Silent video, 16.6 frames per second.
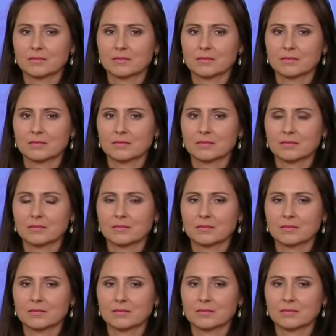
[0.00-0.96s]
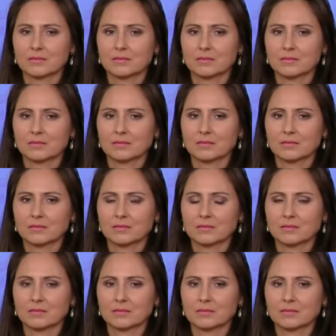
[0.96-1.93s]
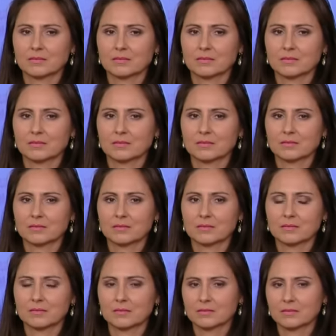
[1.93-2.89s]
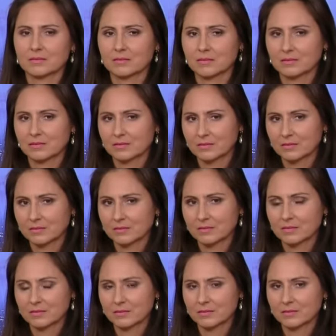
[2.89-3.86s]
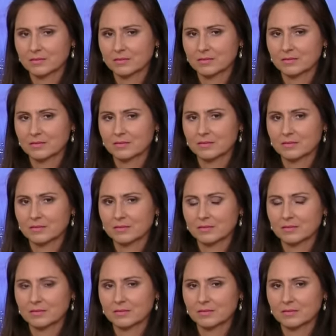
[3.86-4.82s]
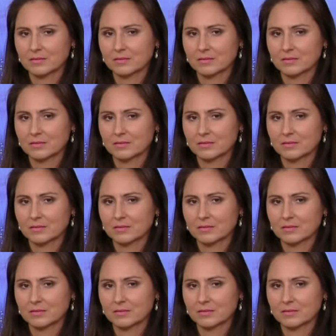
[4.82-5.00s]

(silent)